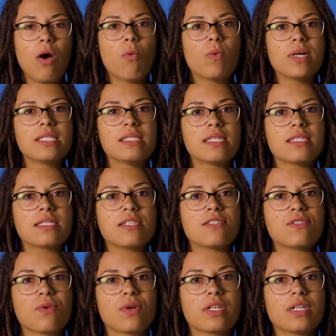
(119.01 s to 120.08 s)
Once this is
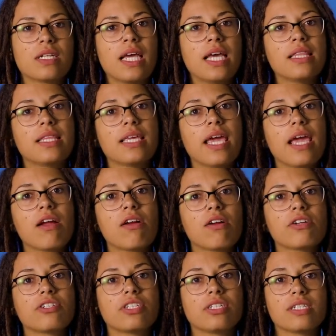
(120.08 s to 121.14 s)
sorted, the
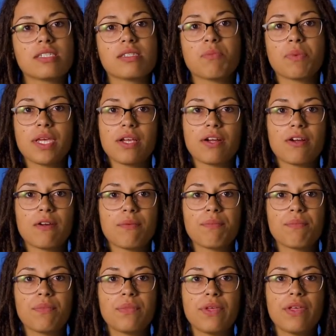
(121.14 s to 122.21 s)
error should disappear.
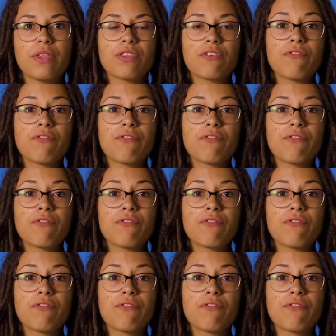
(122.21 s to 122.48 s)
The